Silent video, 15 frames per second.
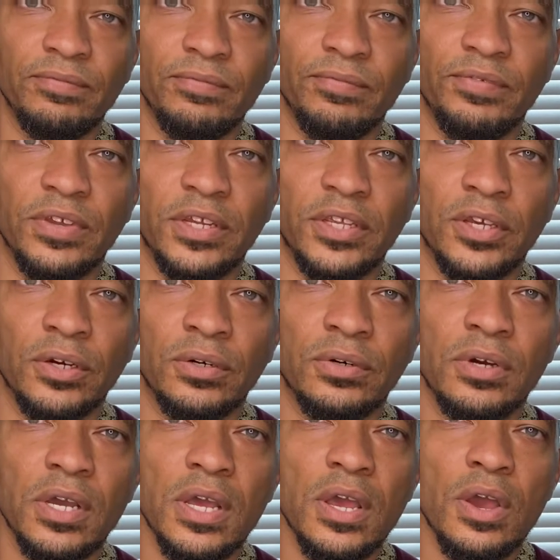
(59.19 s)

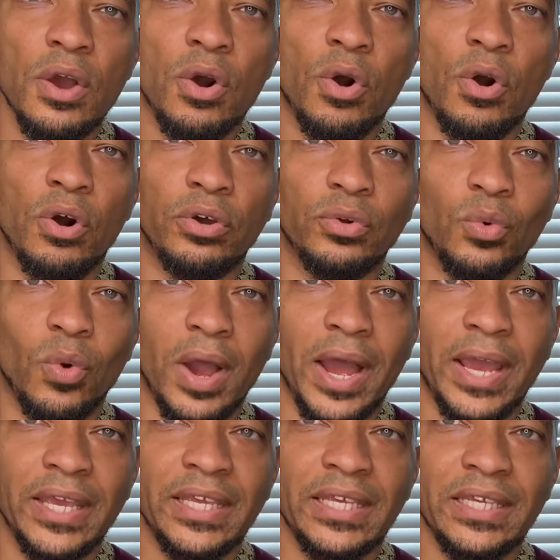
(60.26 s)
video on
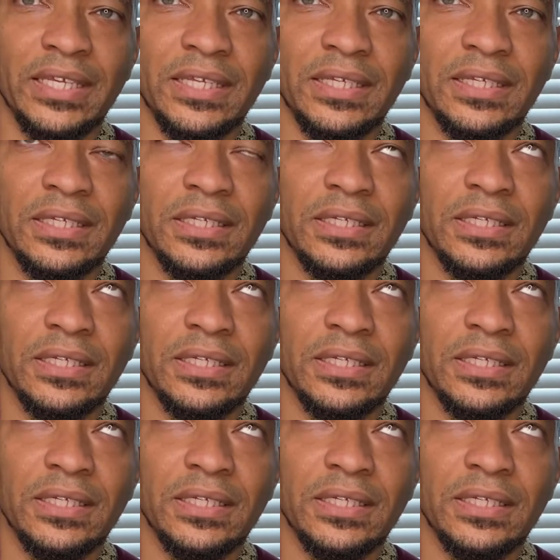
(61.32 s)
why he